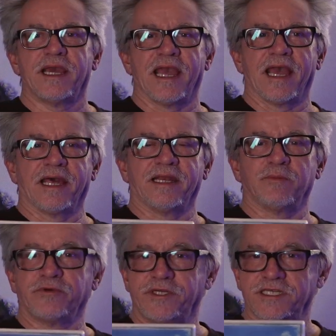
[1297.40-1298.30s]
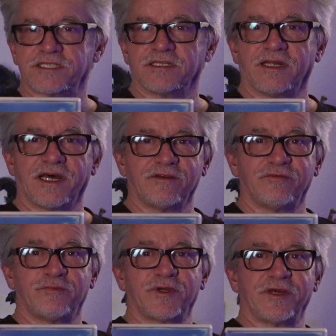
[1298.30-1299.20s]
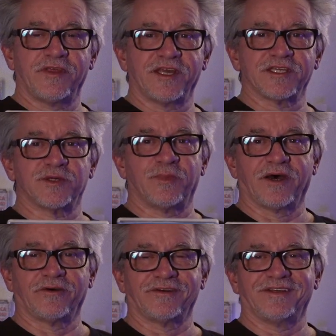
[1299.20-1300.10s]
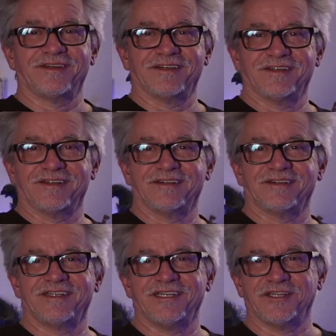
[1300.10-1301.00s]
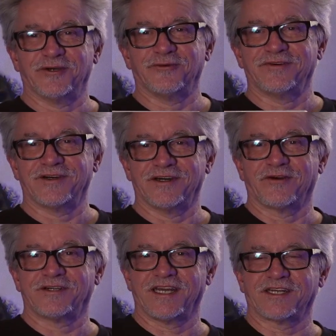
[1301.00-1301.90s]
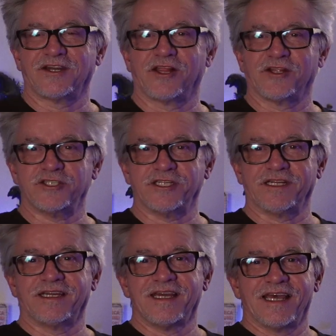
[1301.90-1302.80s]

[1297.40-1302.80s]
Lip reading: And it predicts a lot of things about, our technology,